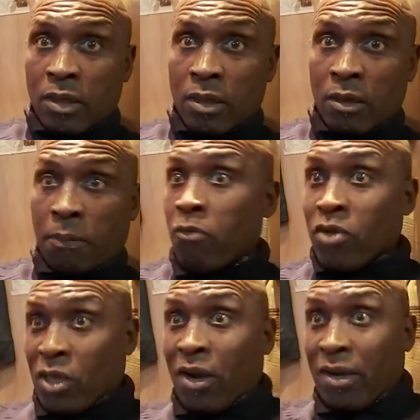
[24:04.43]
I've been
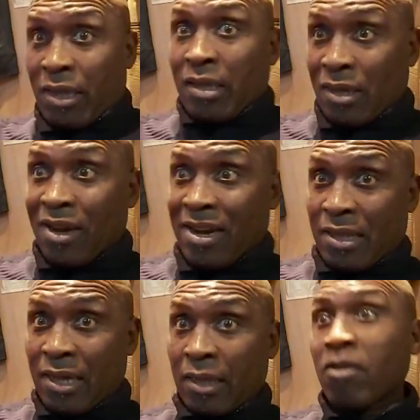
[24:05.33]
retired since
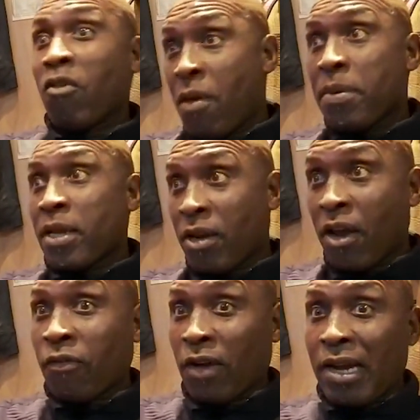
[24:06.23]
96. November the 9th,
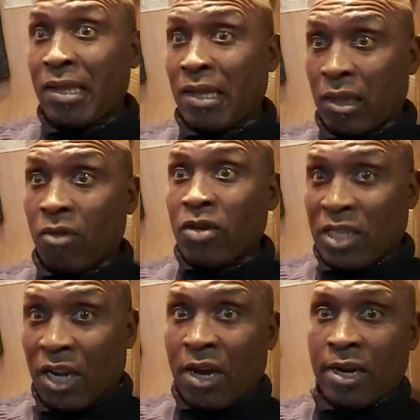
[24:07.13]
96, I
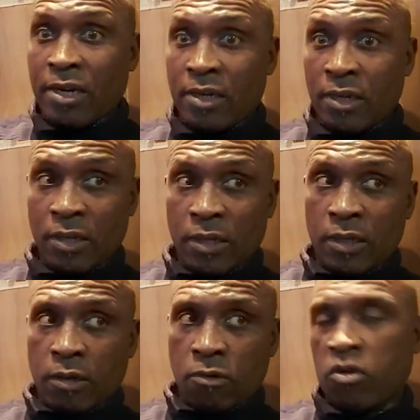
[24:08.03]
retired.
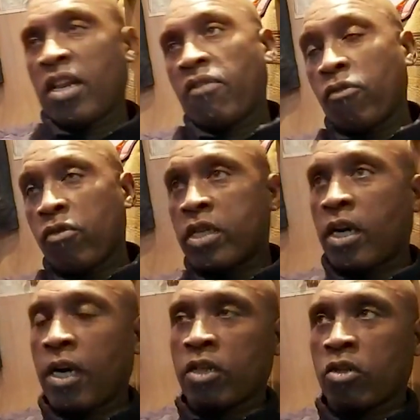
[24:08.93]
Well, I didn't even
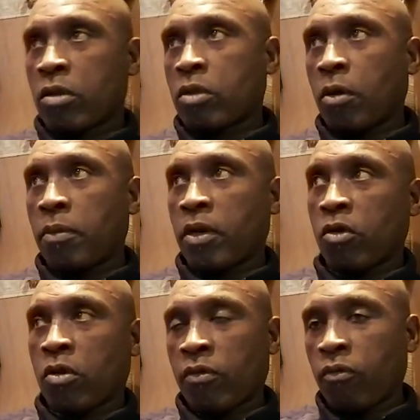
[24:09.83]
retire, I just stopped because
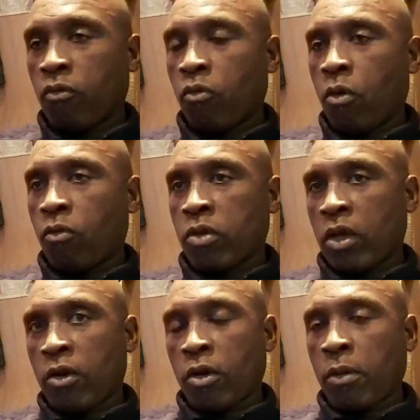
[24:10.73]
of what was
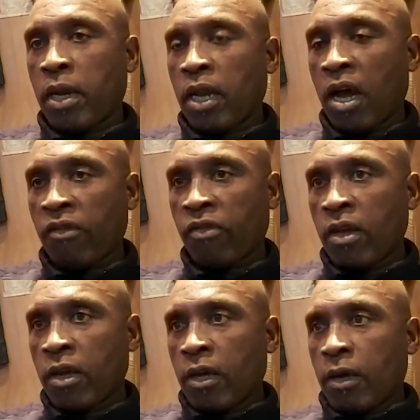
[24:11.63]
going on in my life.
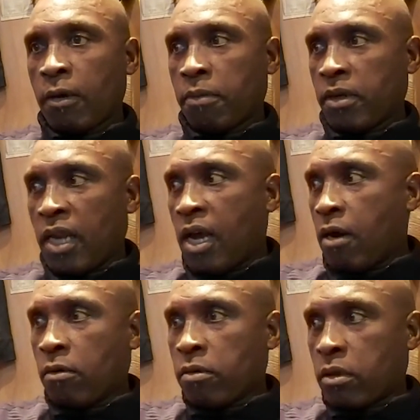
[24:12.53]
But
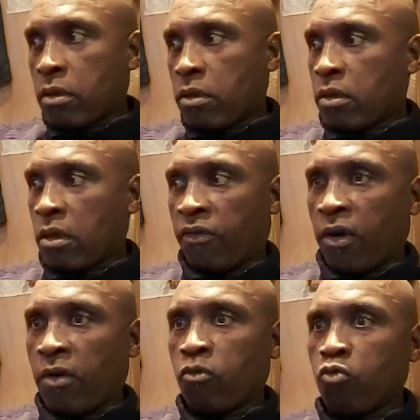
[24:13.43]
now, so if
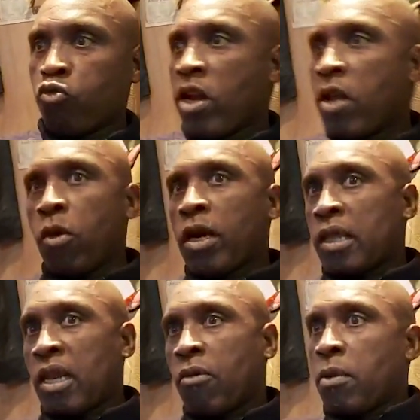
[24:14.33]
I really wanted
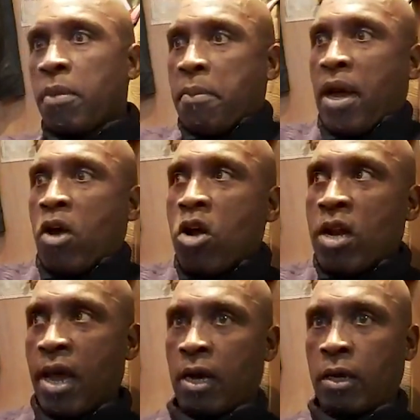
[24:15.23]
to, I would have been back
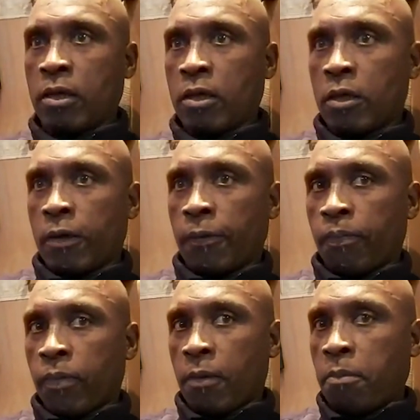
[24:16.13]
earlier.
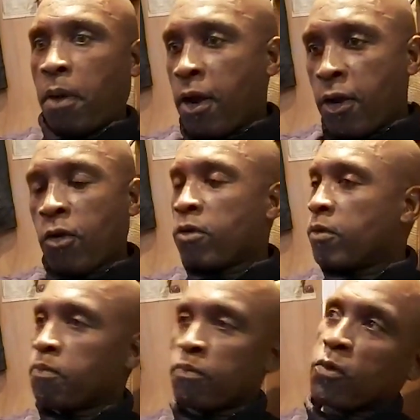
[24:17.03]
But I know...
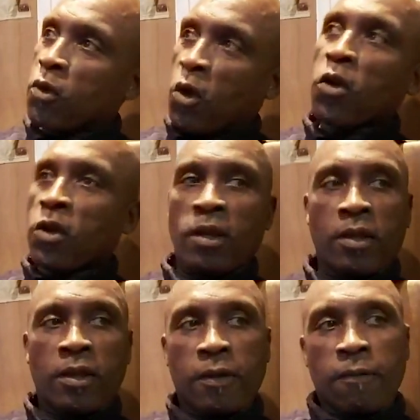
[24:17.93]
You won't be
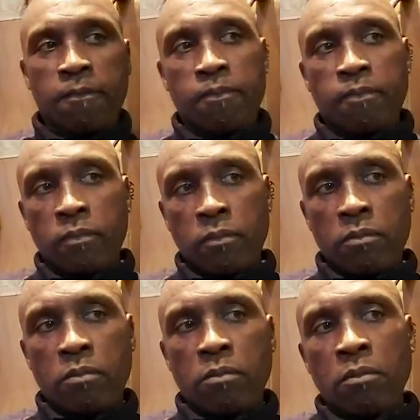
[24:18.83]
tempted back for a
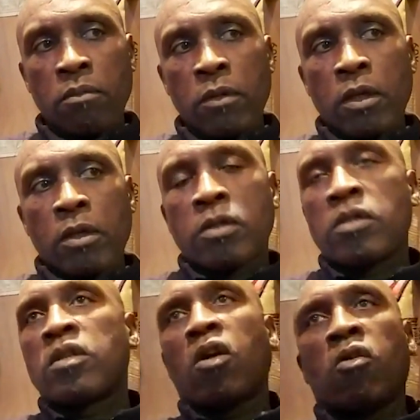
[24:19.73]
Eubank fight or
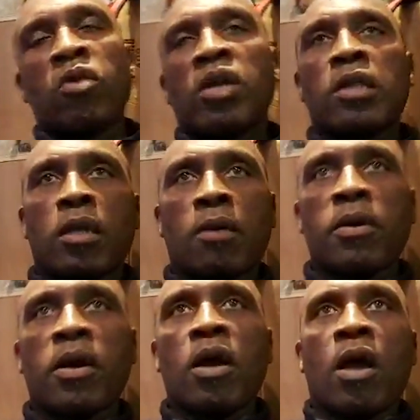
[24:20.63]
a
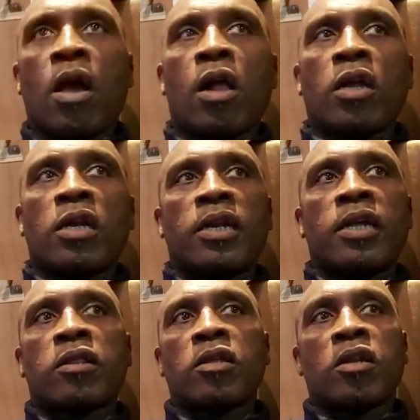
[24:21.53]
Collins fight
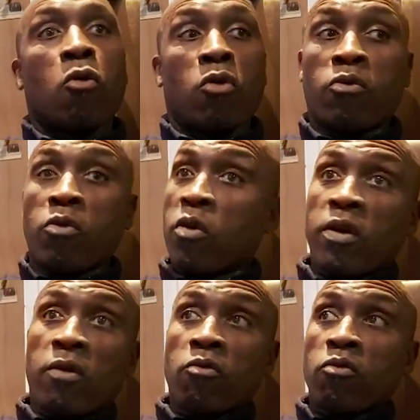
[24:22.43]
or a Bernard
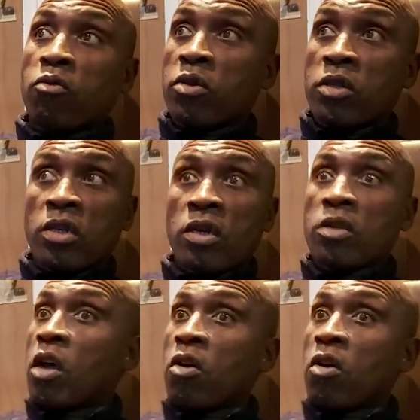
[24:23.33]
Hopkins fight?